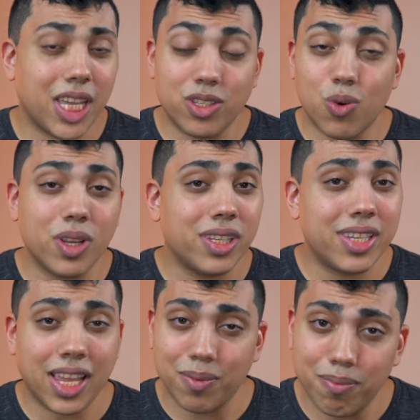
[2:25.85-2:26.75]
It's going to
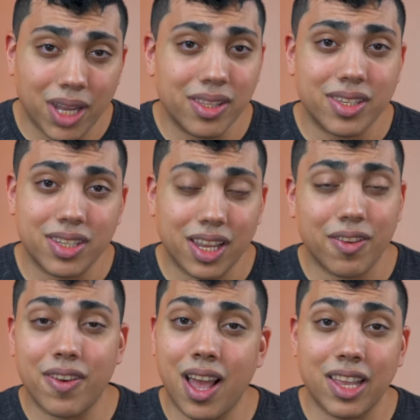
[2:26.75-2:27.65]
take months,
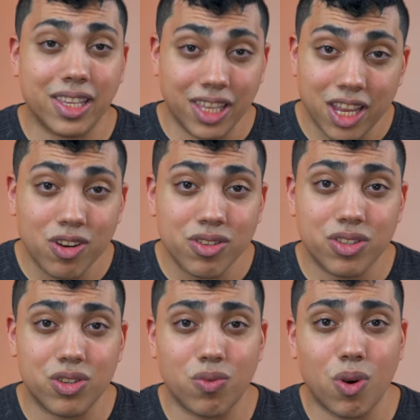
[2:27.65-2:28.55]
if not
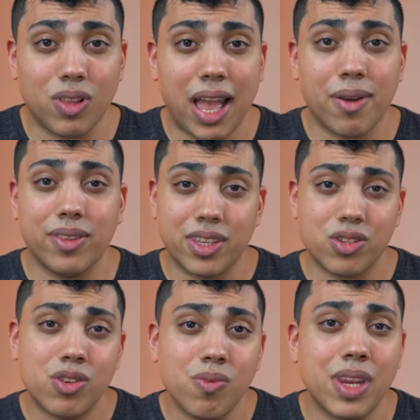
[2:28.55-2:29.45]
years, to roll out
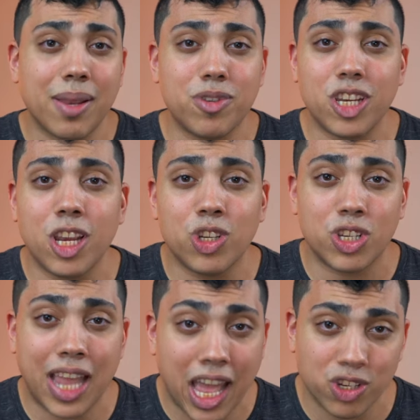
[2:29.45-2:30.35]
this new name change
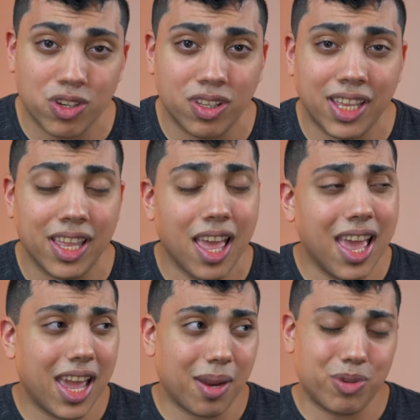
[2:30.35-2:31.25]
nationally,
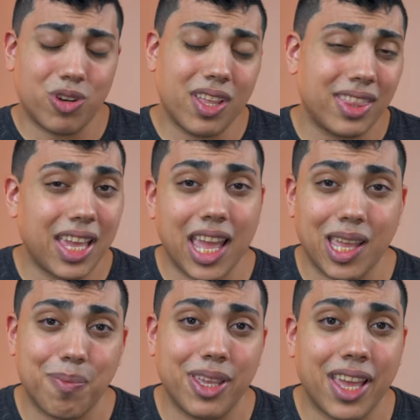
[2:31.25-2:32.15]
and I'm sure that the
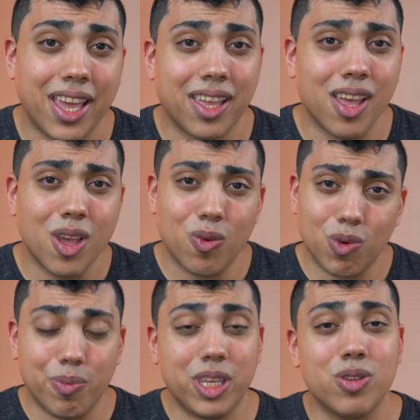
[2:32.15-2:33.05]
AAPA
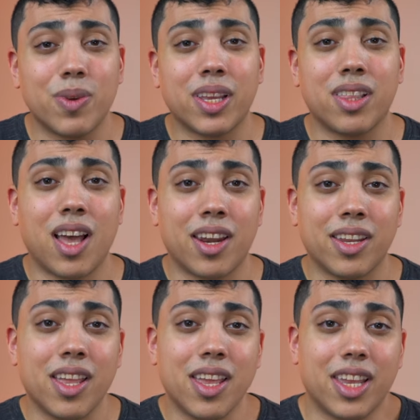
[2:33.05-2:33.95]
will be doing a
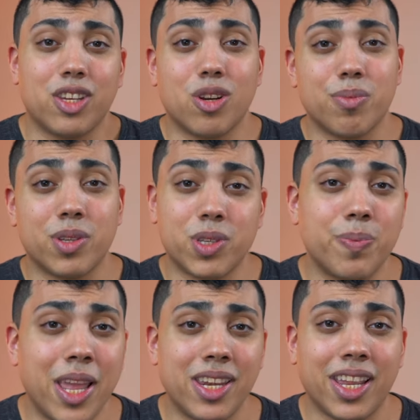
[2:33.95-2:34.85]
lot in terms of
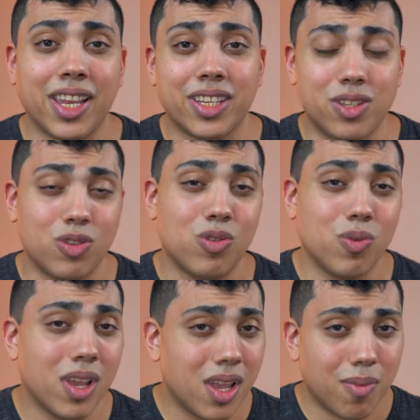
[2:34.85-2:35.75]
spending
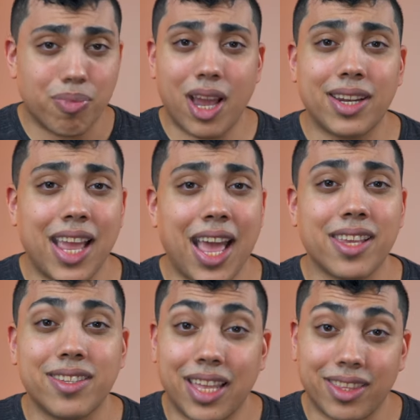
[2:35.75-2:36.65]
to
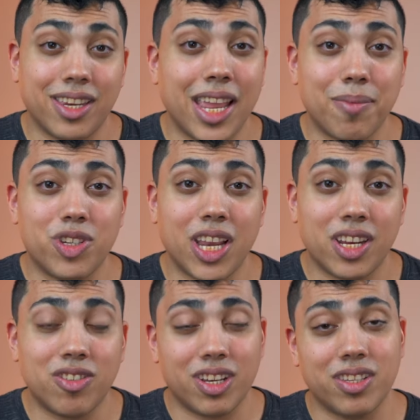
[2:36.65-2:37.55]
broadcast that the name
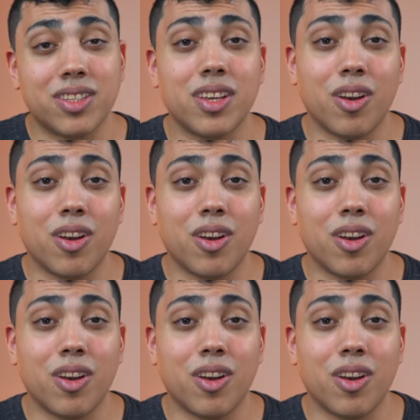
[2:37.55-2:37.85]
change is